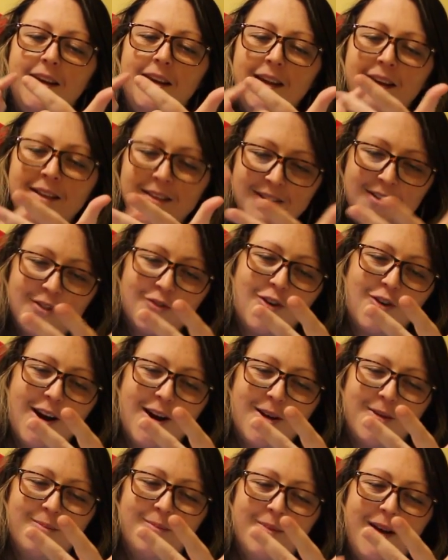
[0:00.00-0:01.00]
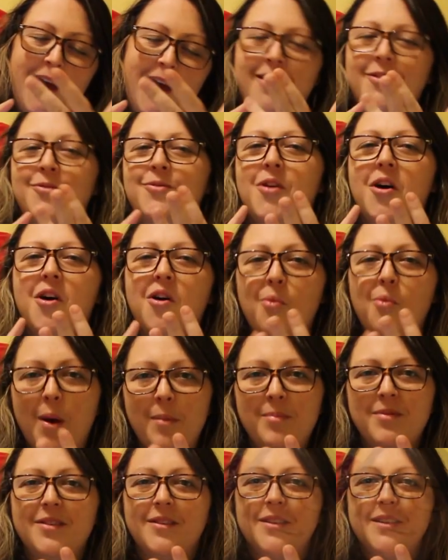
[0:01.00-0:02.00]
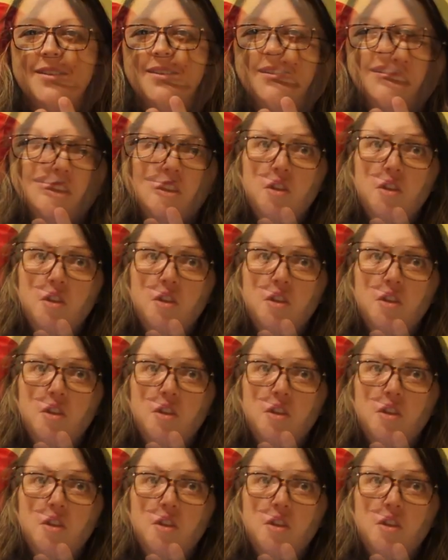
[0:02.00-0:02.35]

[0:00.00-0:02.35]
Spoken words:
Instagram and on our website.